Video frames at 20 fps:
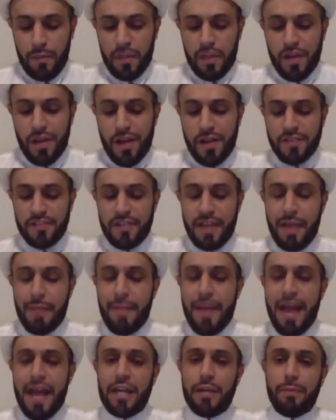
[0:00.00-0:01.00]
because a
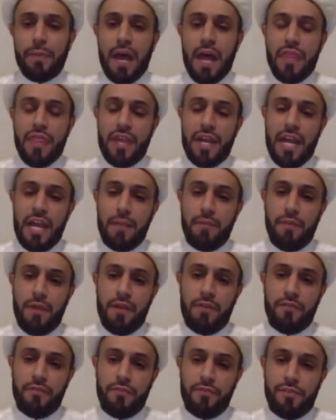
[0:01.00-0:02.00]
man by the name
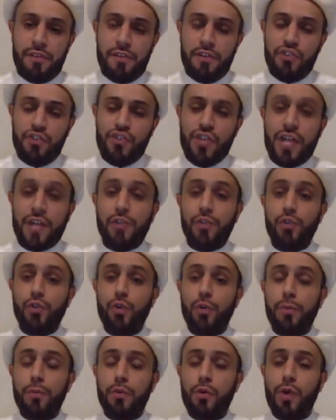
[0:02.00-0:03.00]
of
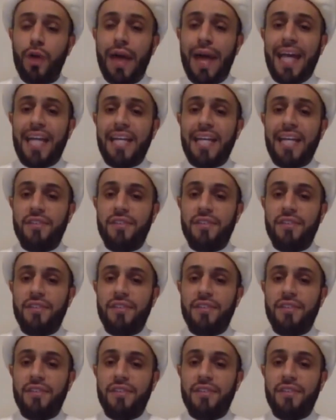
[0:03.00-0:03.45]
Jaddu ibn